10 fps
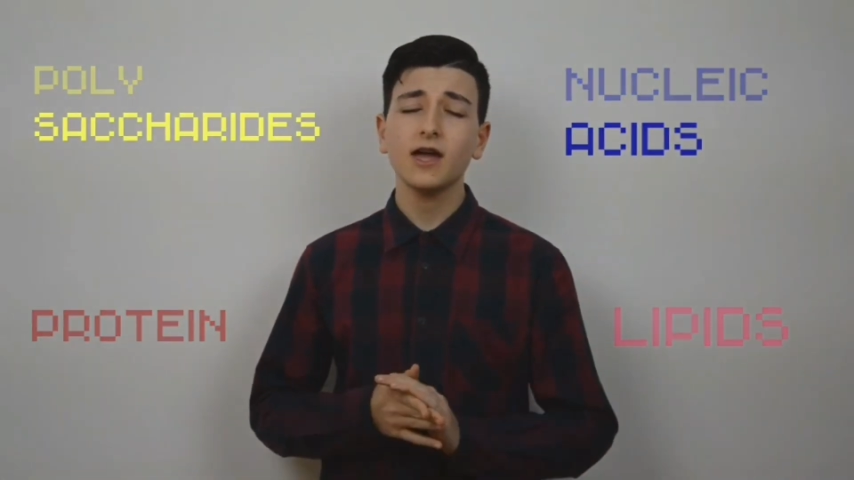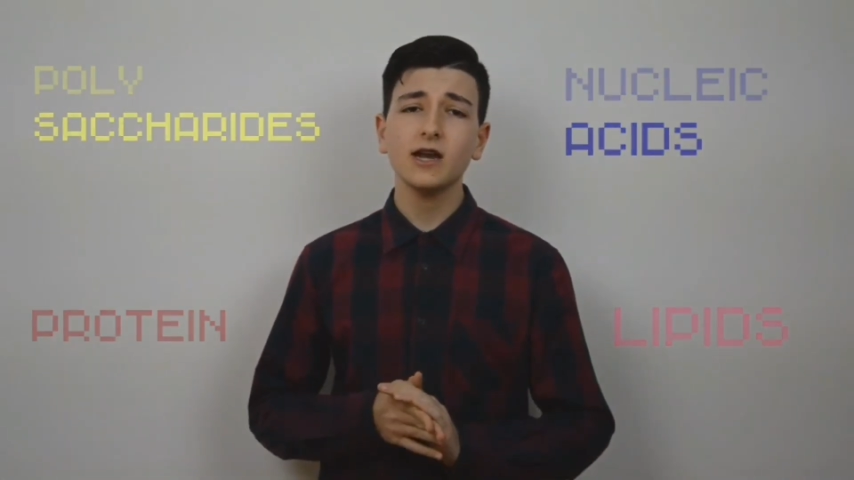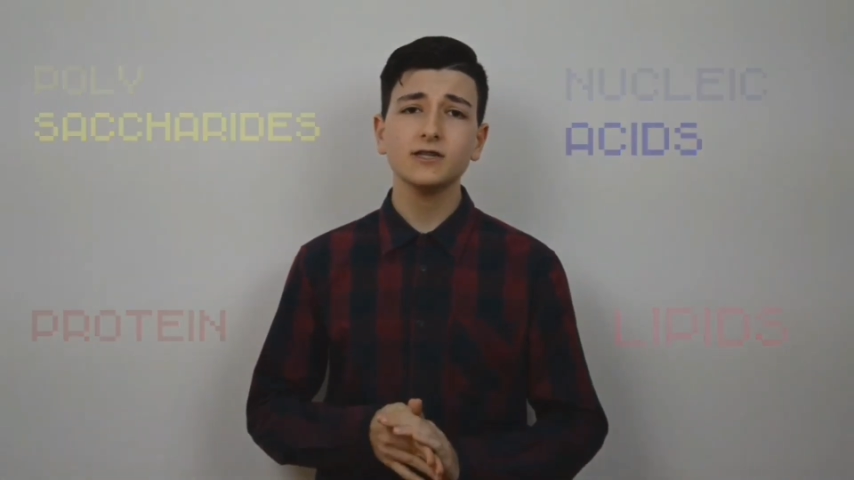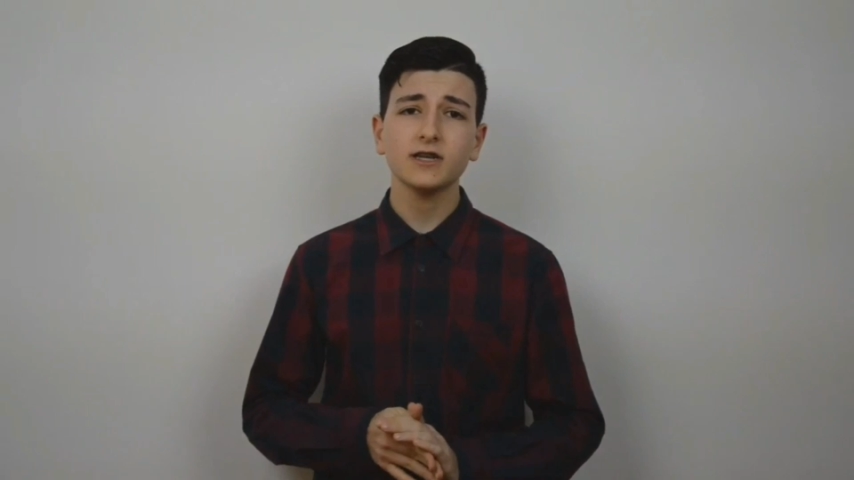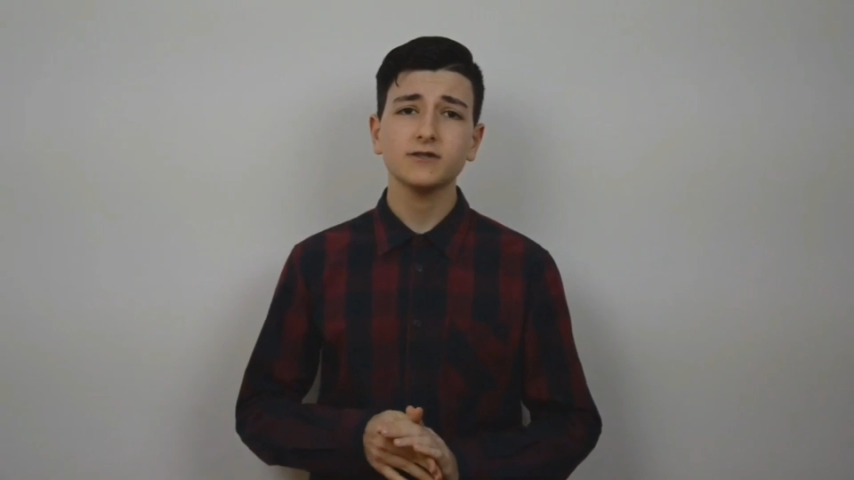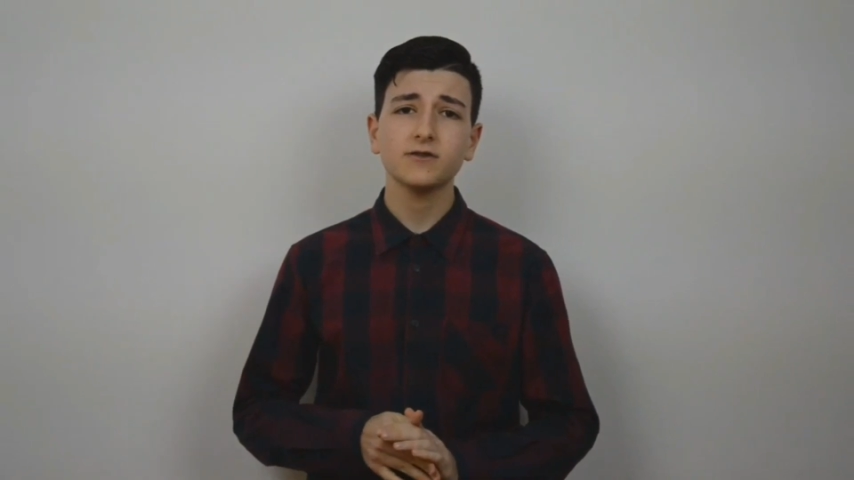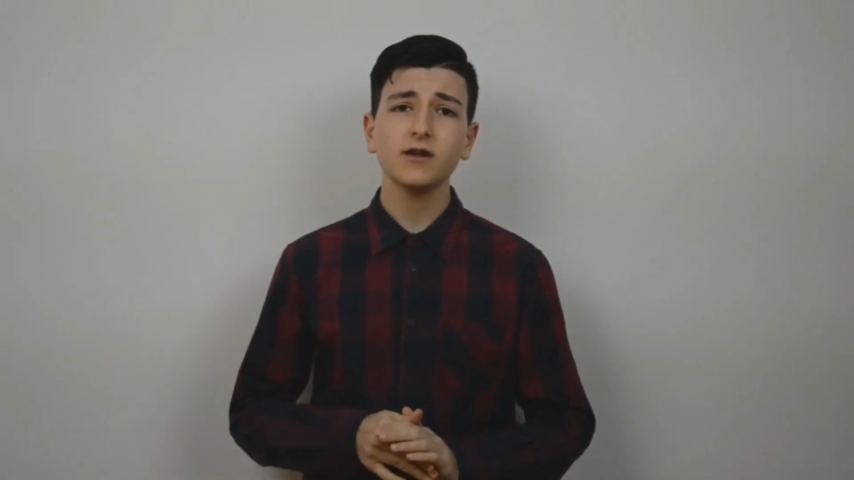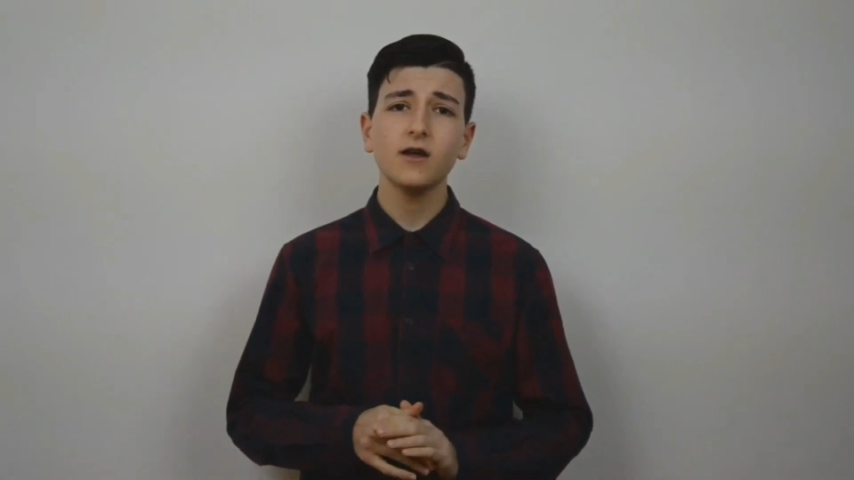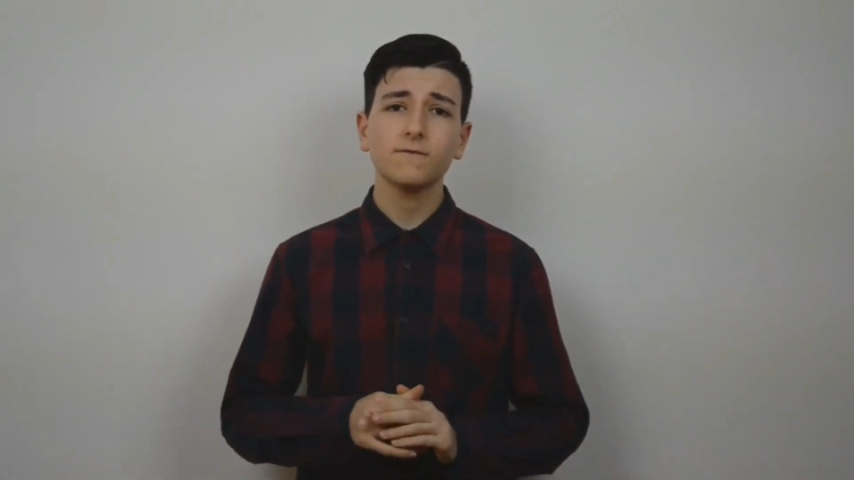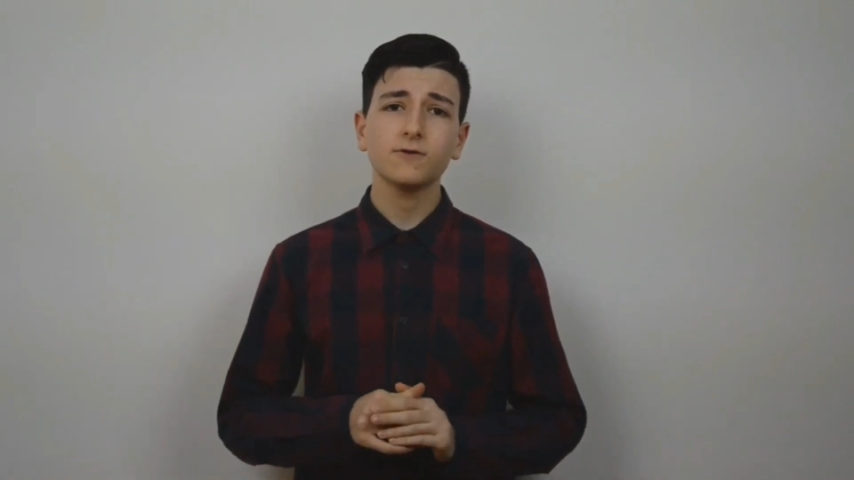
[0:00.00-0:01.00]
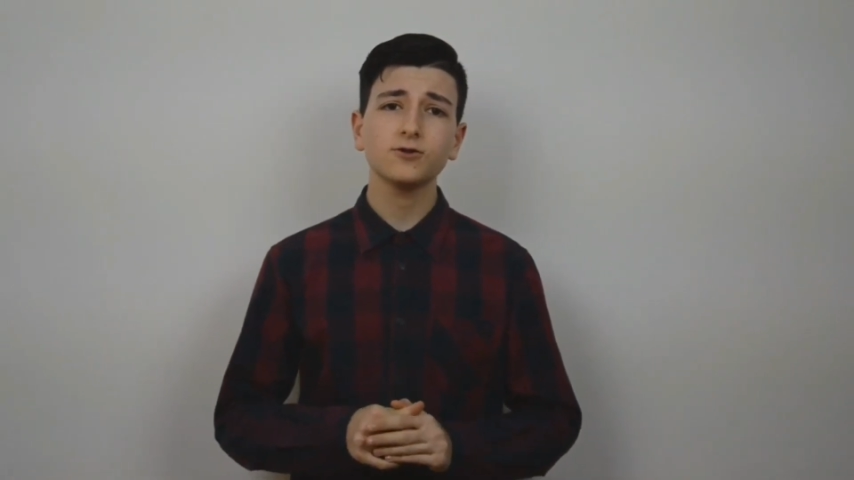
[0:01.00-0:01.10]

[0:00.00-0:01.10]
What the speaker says: and necessary for